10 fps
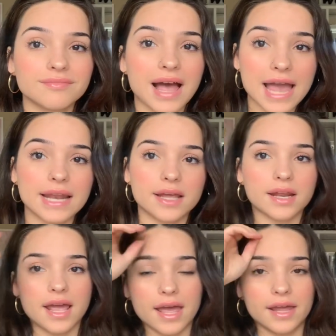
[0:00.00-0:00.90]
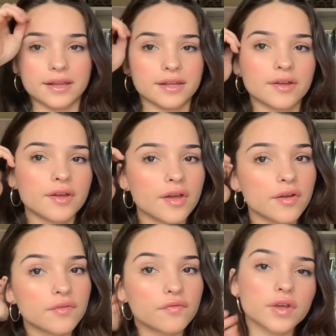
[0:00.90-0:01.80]
hide it and
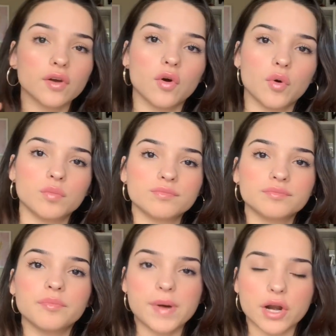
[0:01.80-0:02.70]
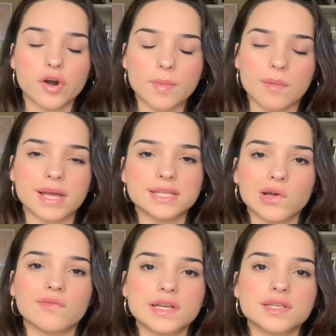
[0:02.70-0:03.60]
feel better about
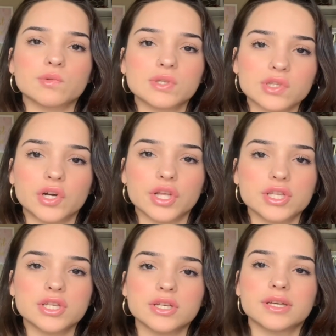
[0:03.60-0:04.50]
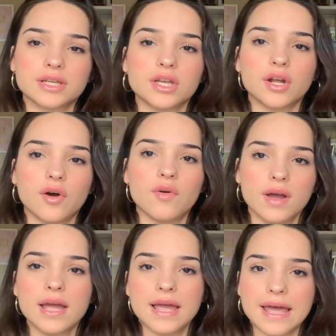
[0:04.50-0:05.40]
myself because it was starting to, you
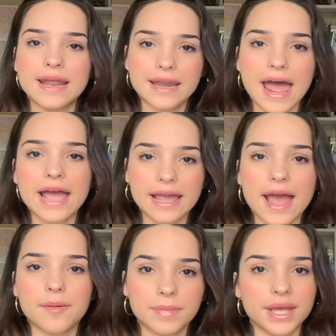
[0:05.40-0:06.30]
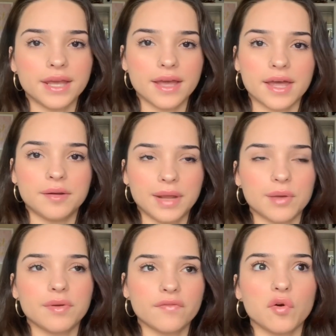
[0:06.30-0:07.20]
know, nag at me and
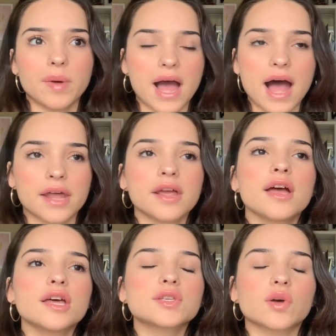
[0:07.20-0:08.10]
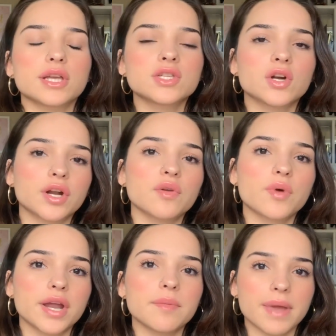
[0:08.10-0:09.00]
make me feel bad. So I started
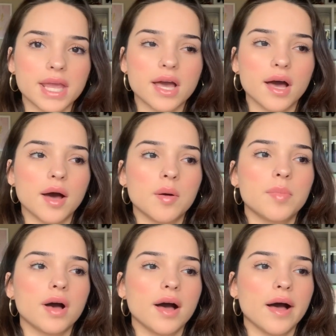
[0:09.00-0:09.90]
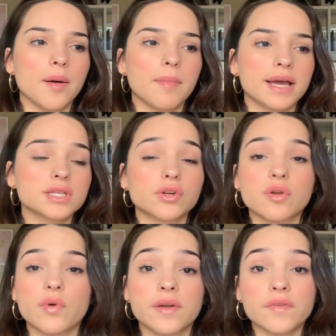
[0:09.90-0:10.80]
wearing makeup, I
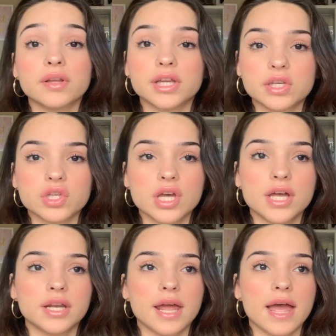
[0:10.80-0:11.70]
started wearing foundation,